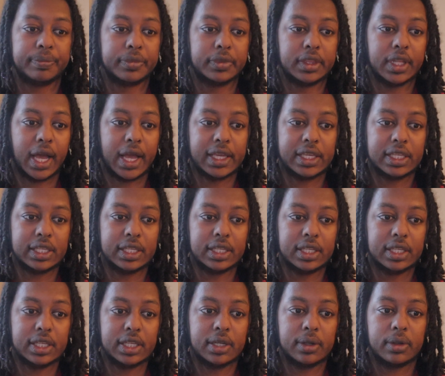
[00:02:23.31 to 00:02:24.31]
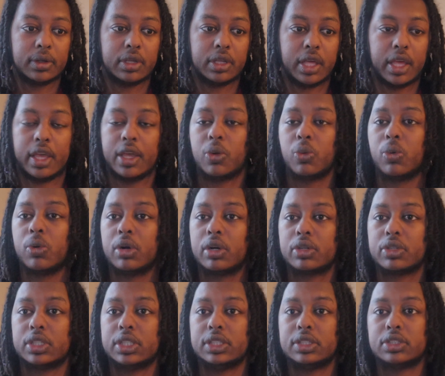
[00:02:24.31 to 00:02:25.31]
Nike, and
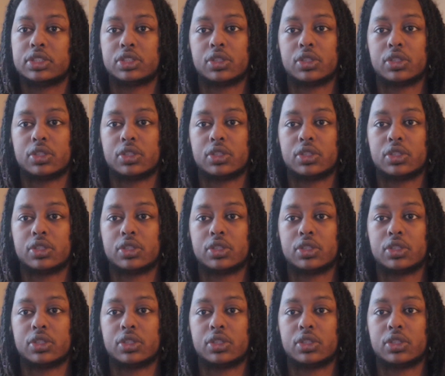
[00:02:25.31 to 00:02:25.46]
Walgreens.